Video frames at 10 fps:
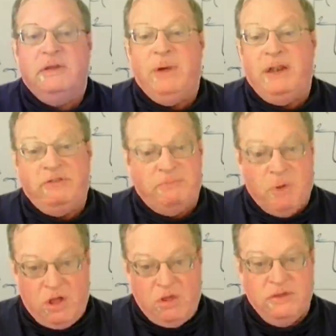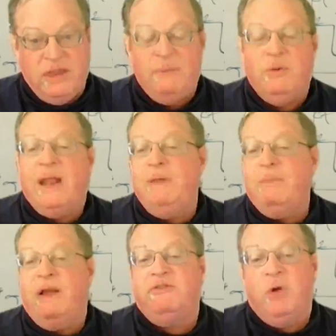But it's small. And what I mean
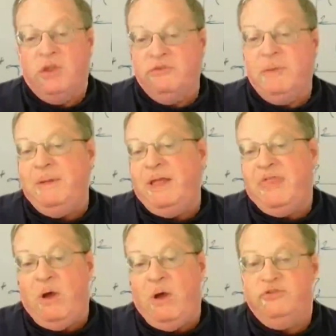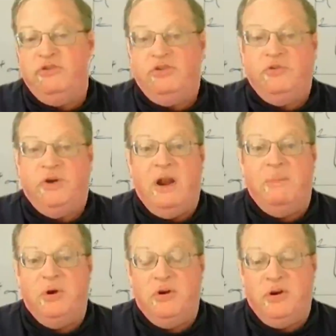by small is maybe 1,000 children are
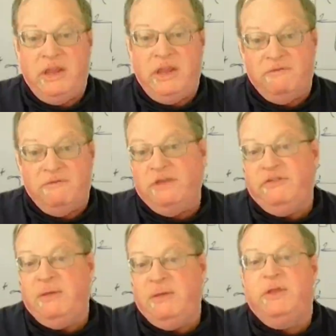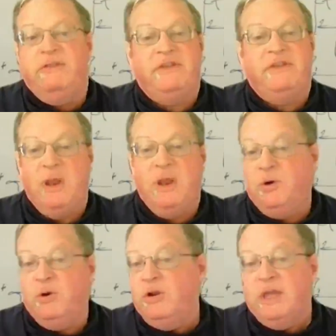murdered a year, for example, and some
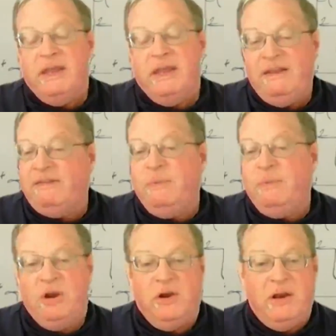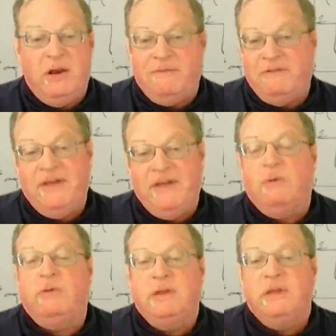number disappear and are never
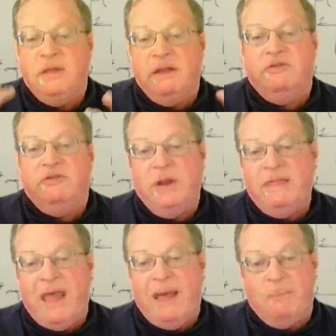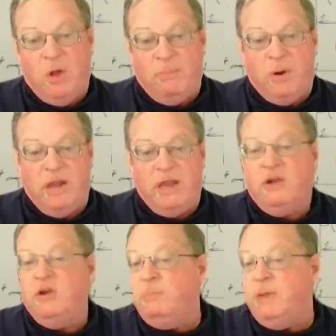found. So we're in that ballpark. It
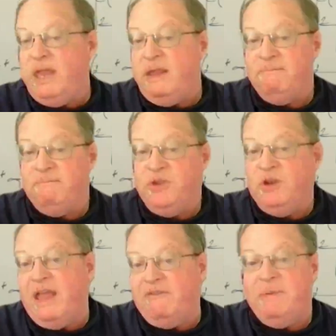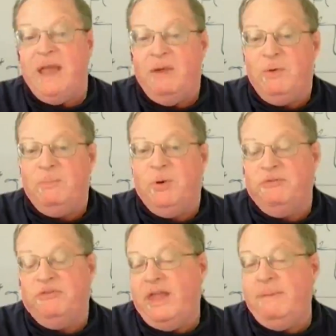could be, the FBI at one point
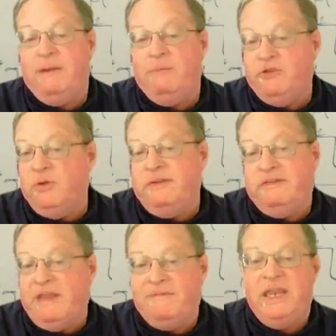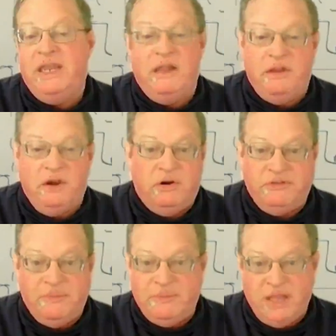was claiming it was only 70 a year or
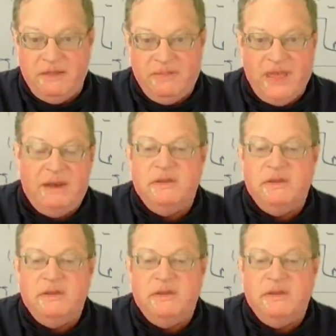something like that.